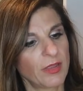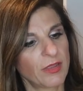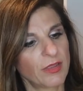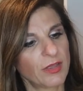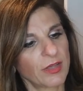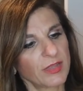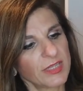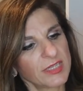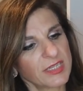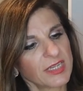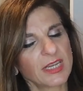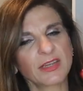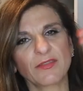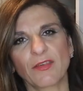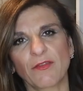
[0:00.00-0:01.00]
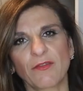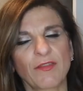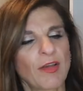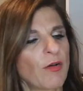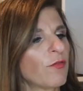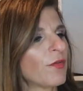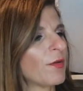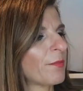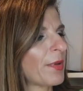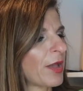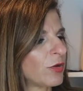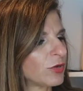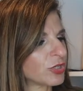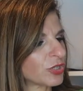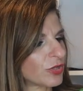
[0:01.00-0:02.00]
the, this is kind of a velvet
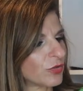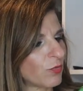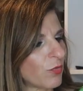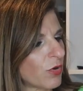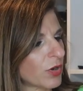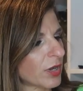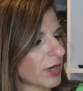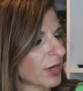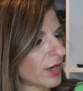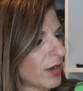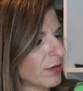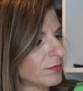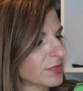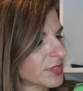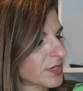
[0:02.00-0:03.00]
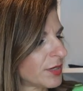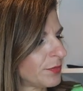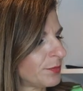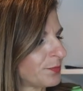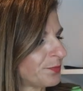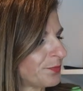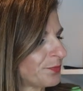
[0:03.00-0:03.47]
pouch the wok comes in.